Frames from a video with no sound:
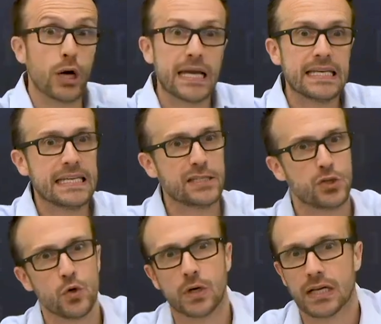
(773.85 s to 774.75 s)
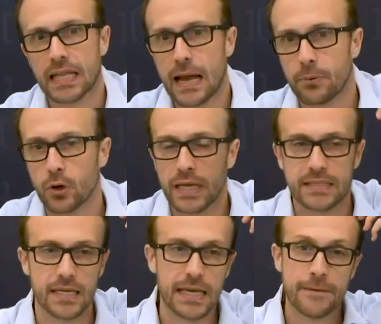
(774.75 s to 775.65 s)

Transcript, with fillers: I need to collaborate